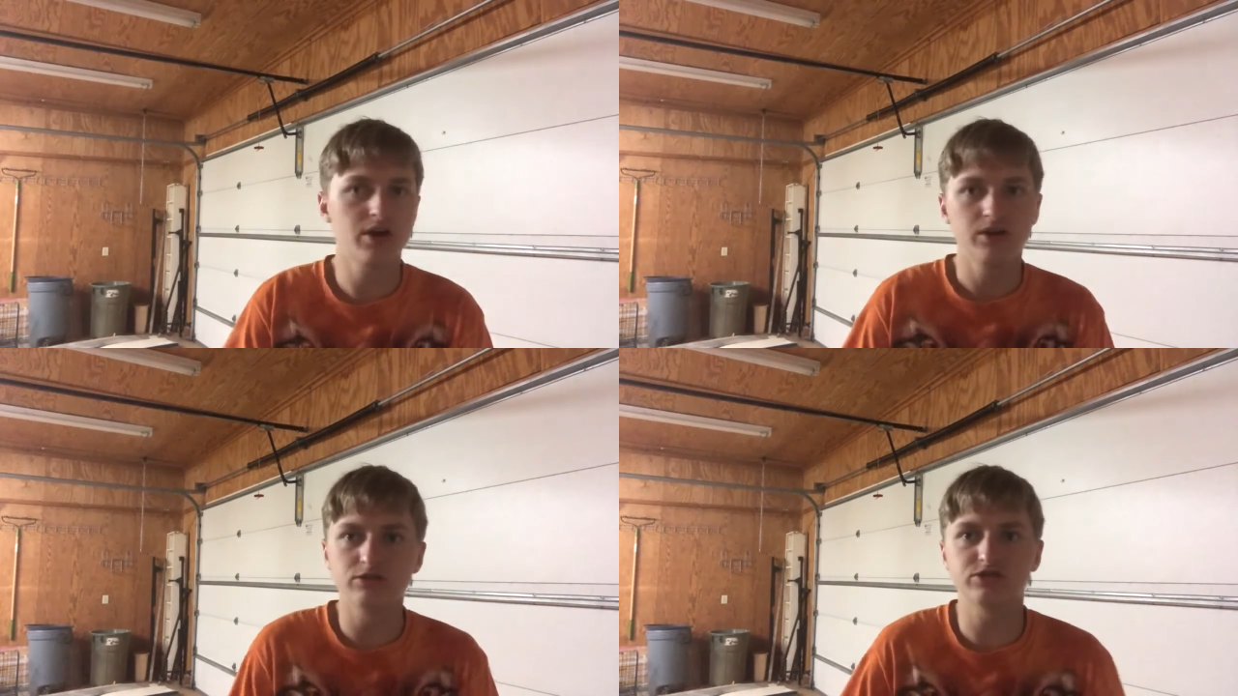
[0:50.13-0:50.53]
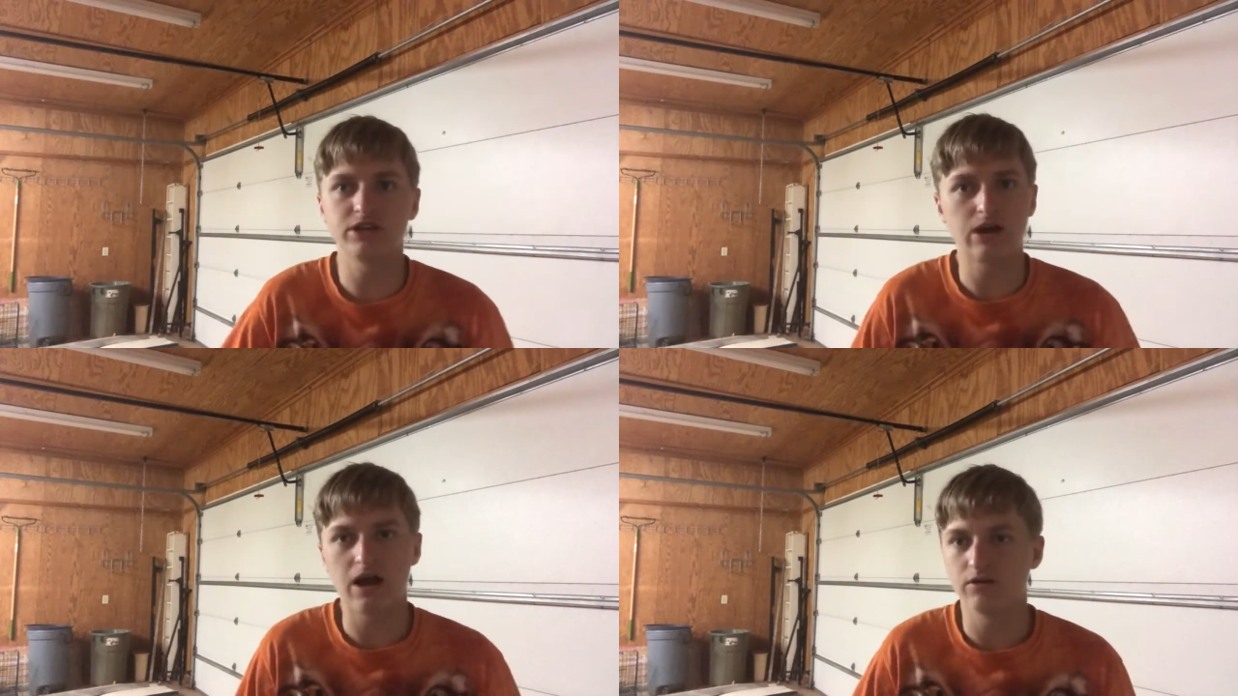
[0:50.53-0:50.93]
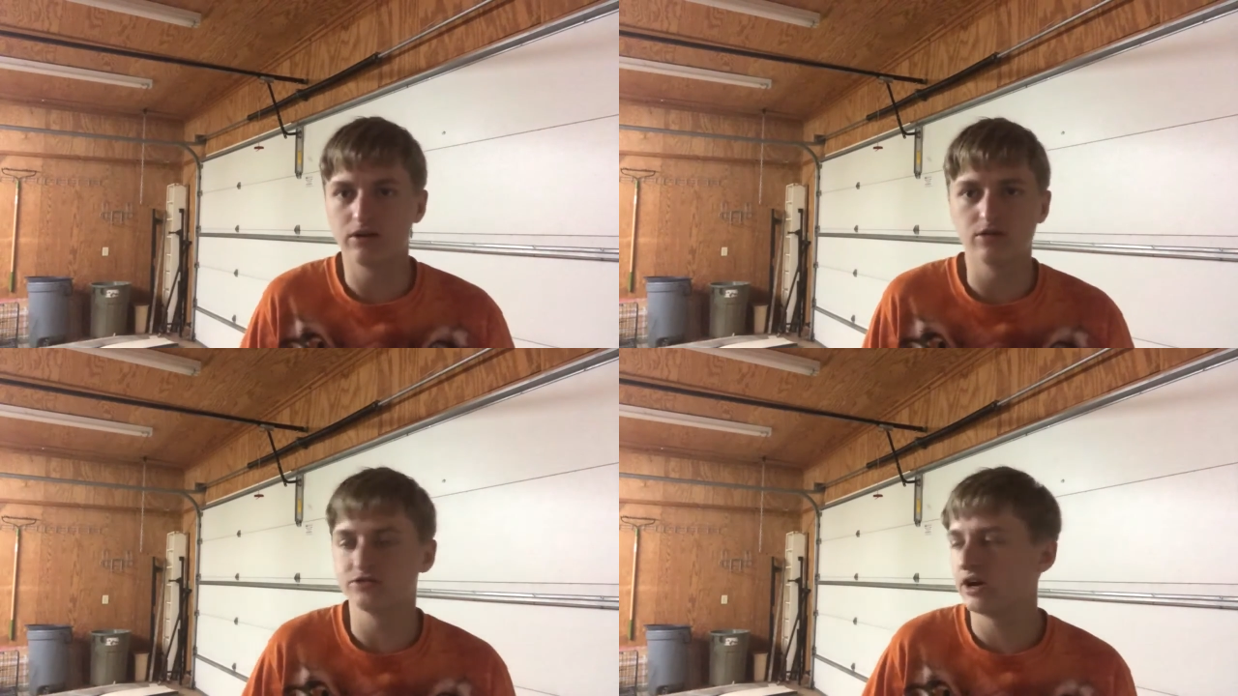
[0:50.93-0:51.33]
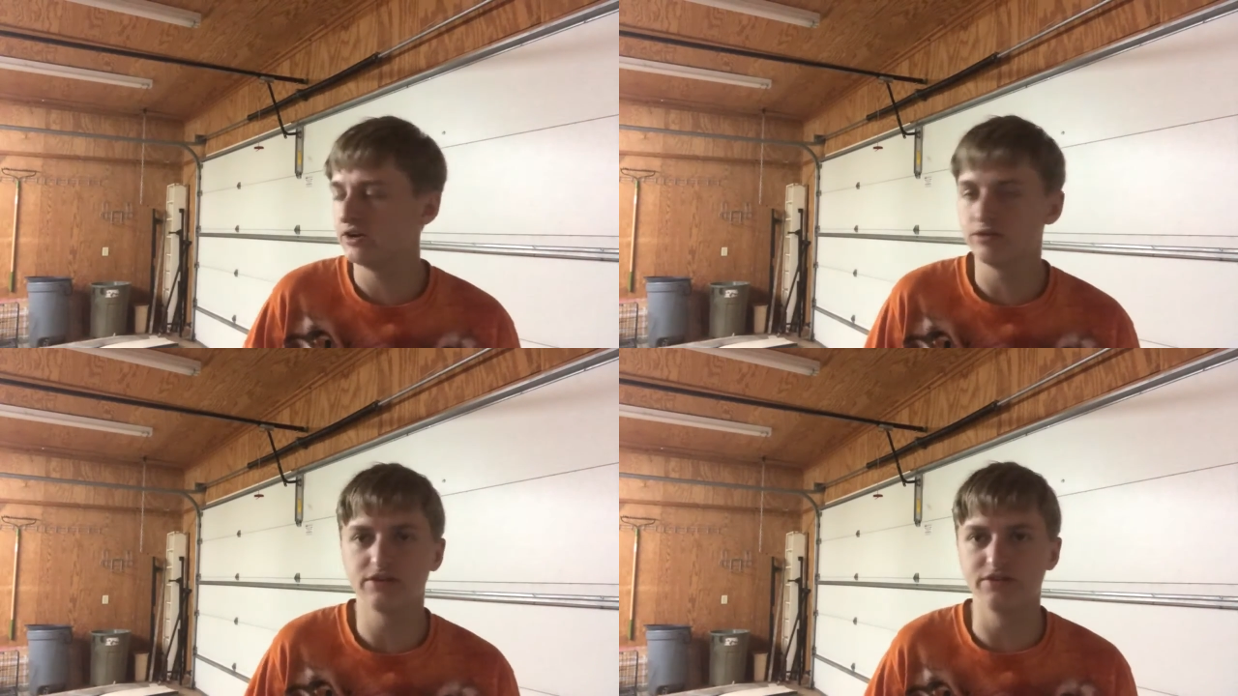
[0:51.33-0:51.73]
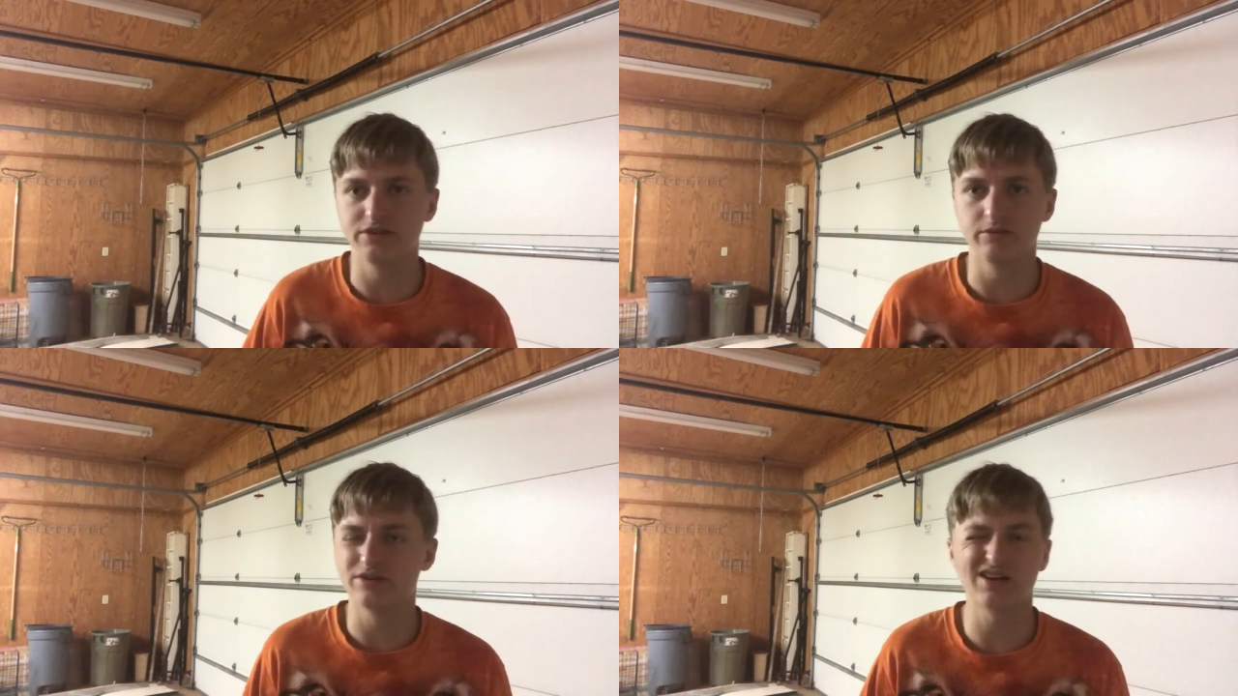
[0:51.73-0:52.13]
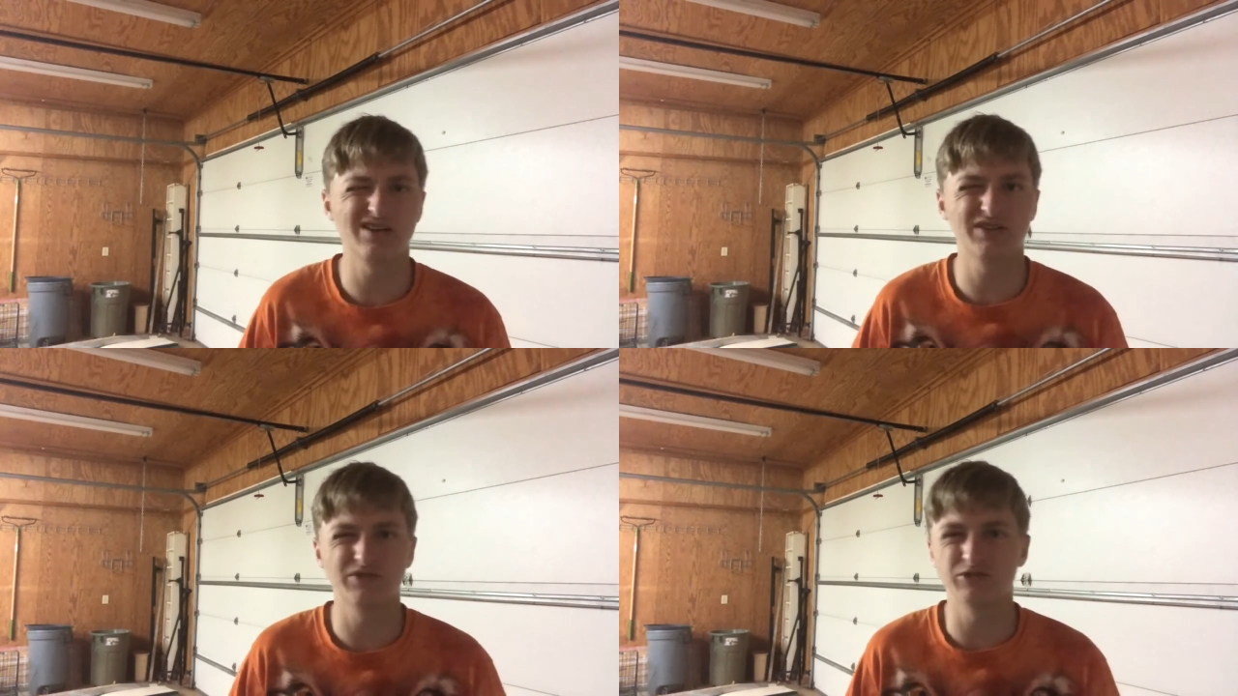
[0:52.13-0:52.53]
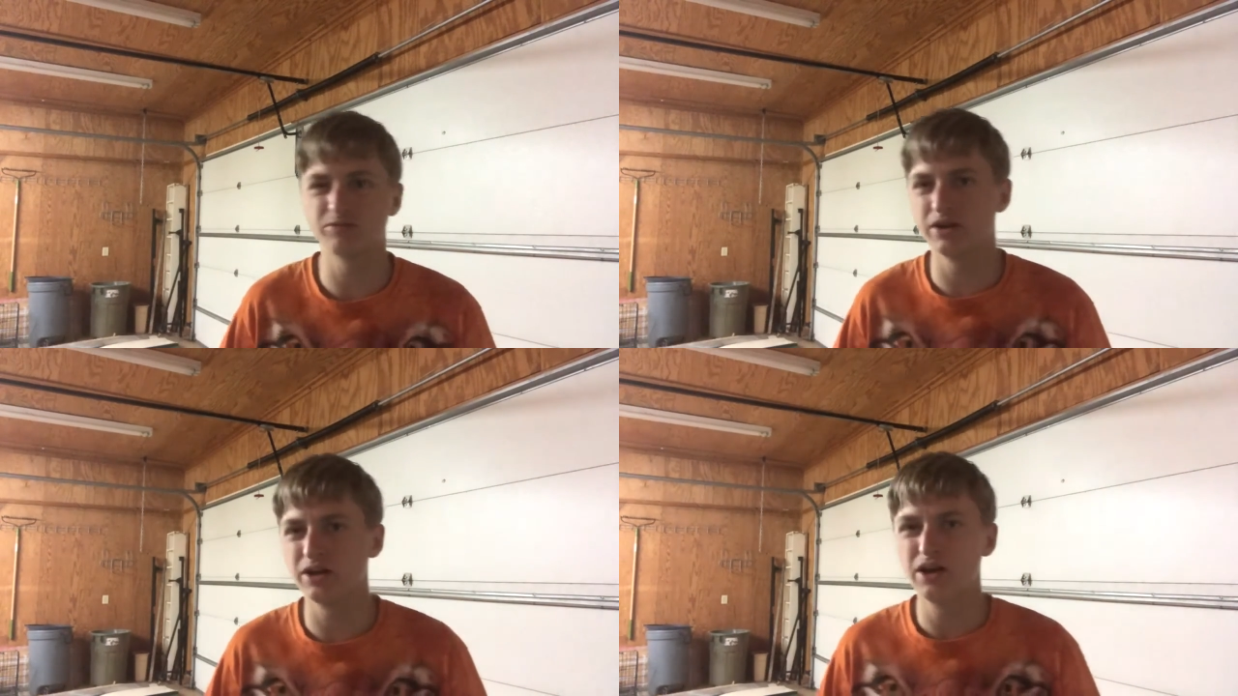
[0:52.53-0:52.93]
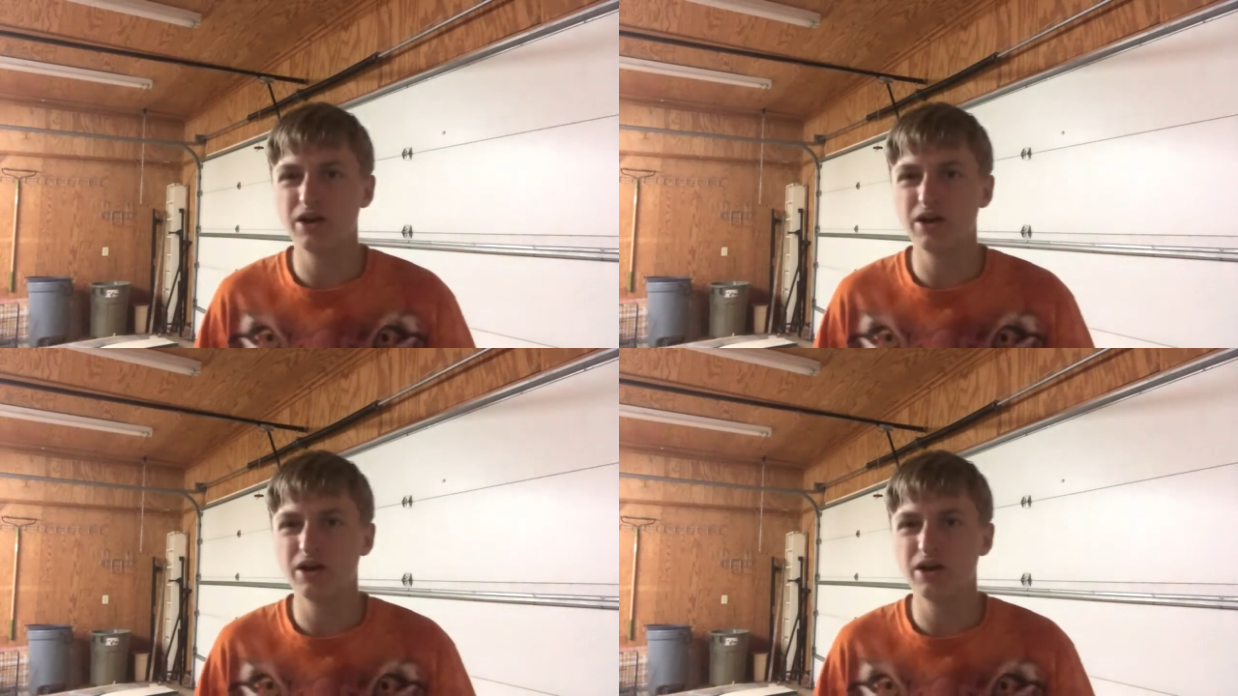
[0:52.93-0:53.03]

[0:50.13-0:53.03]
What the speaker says: You'll see how it goes. I do ACC week. It's kind of tough to explain.